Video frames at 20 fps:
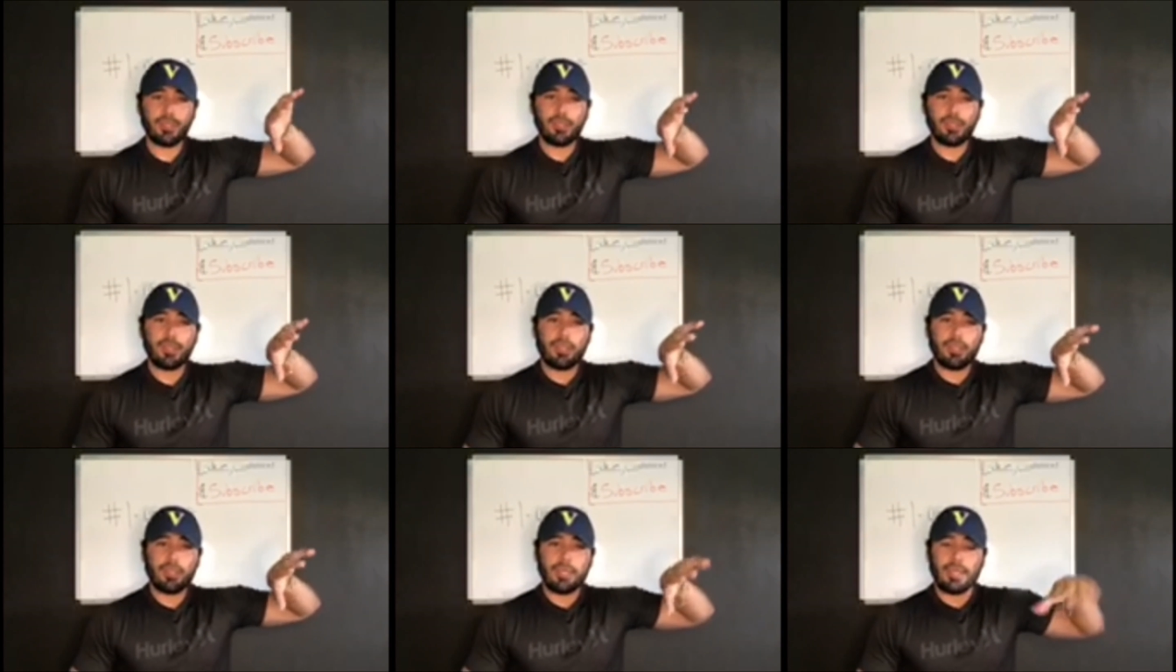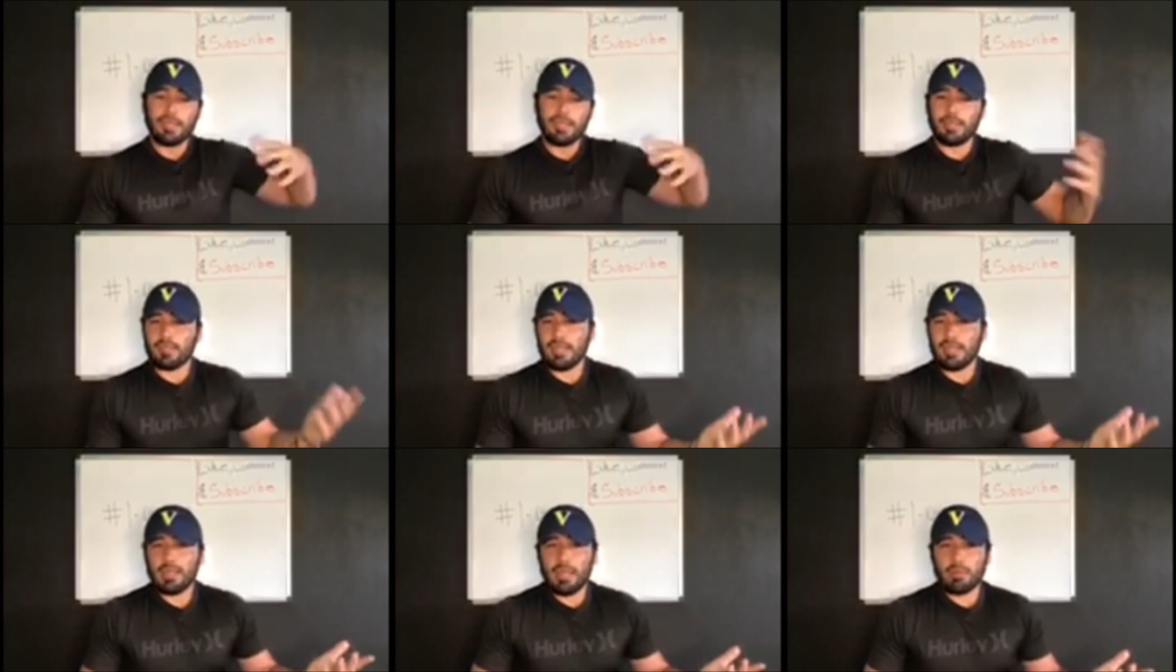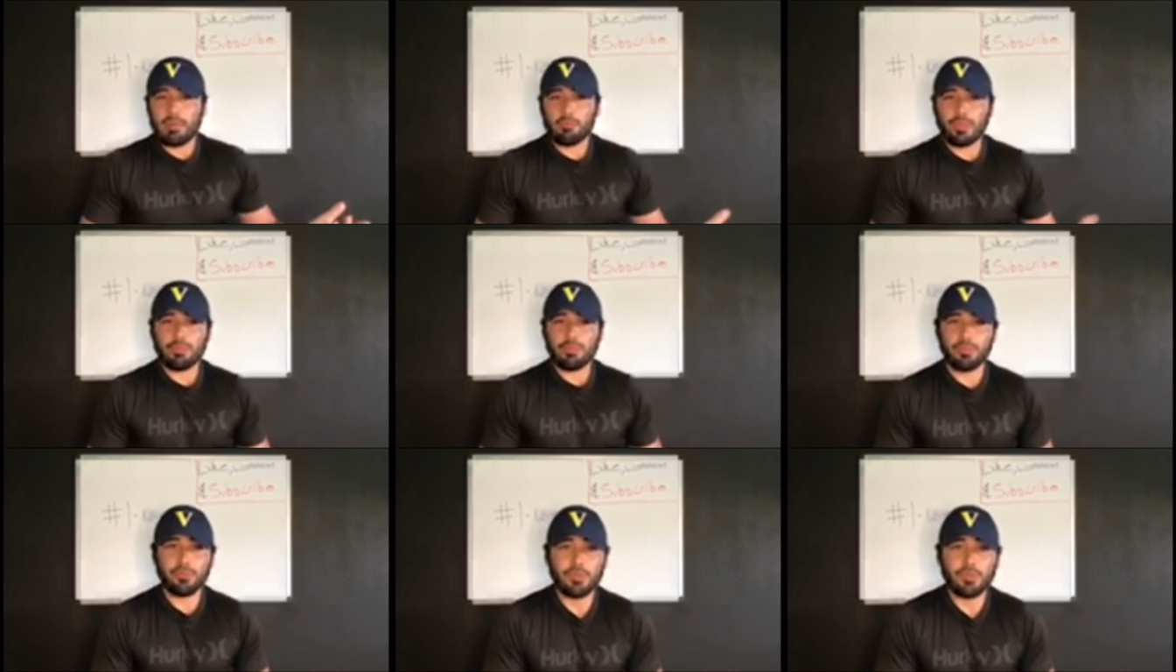and I'm
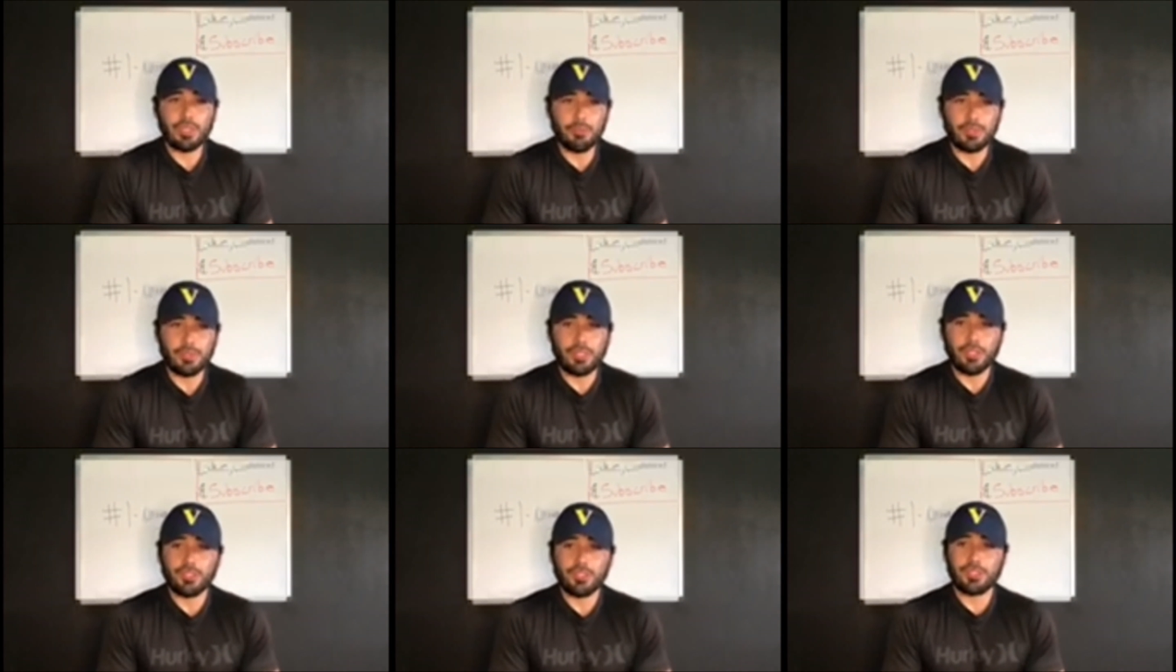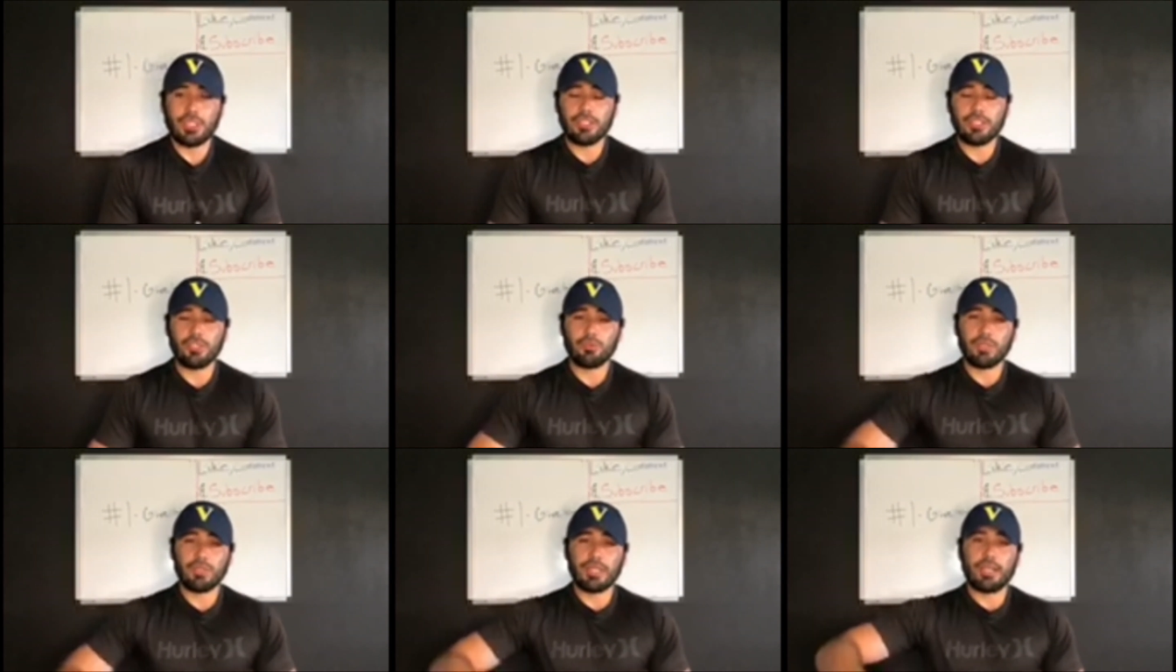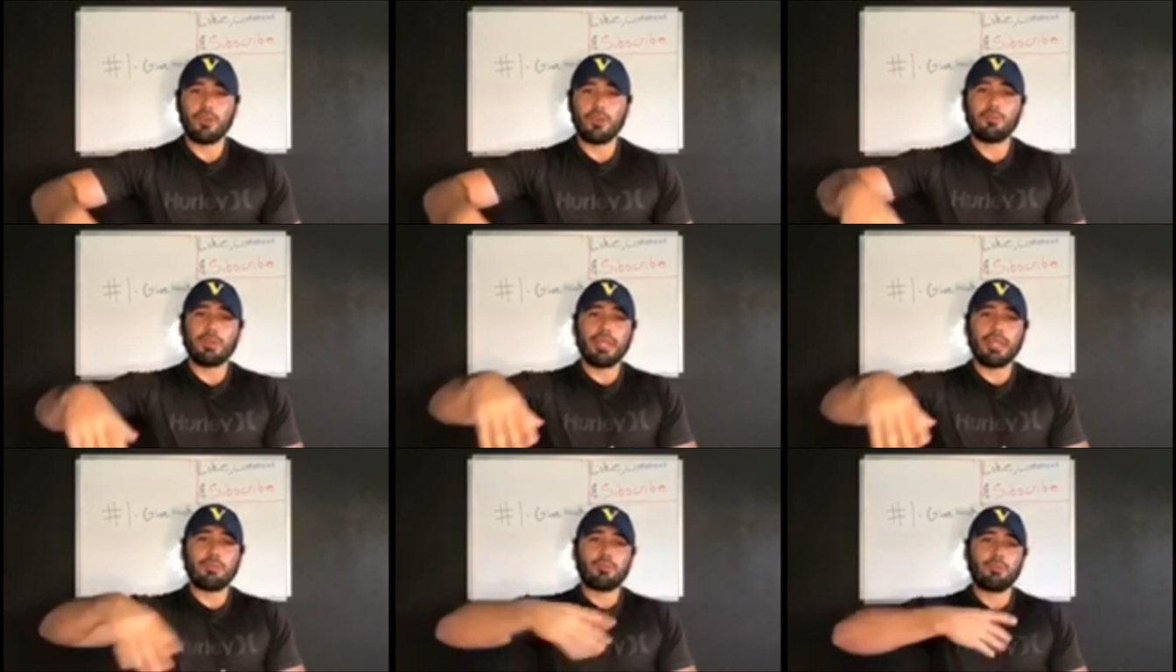grateful for them, you know. So I just want to help
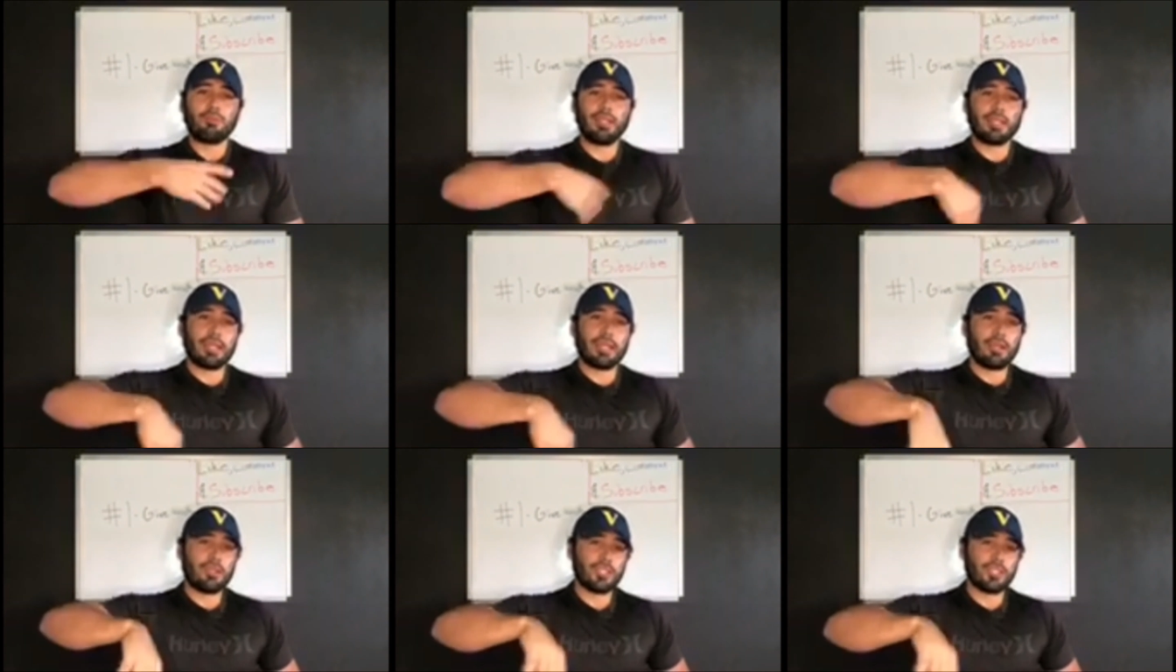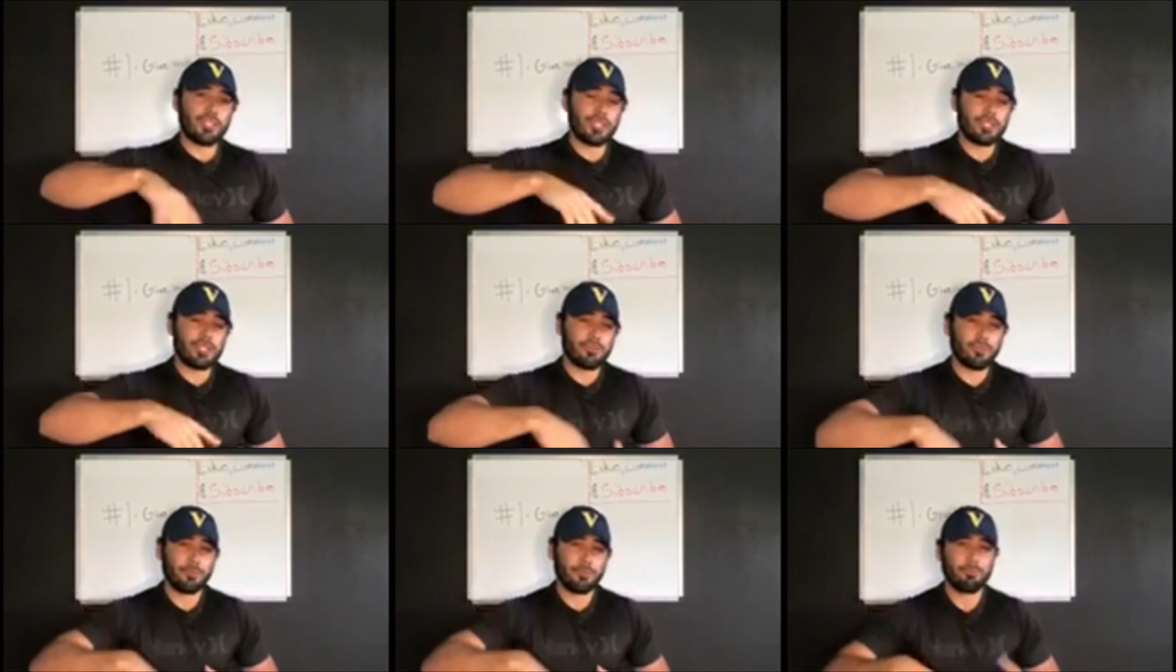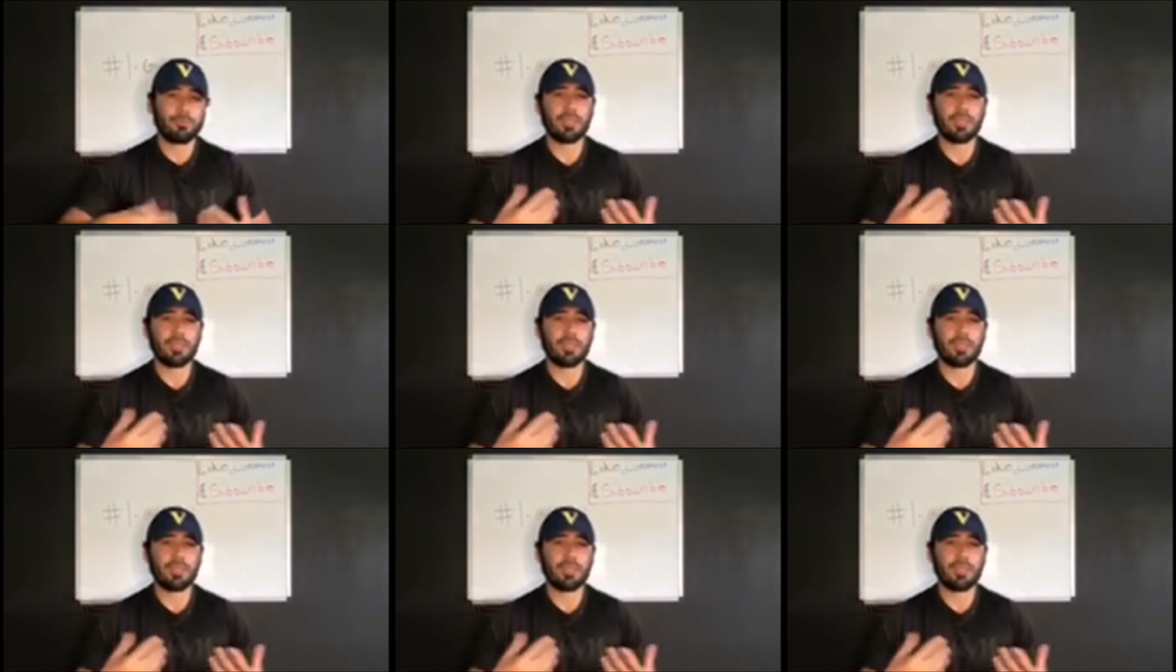everybody out in general.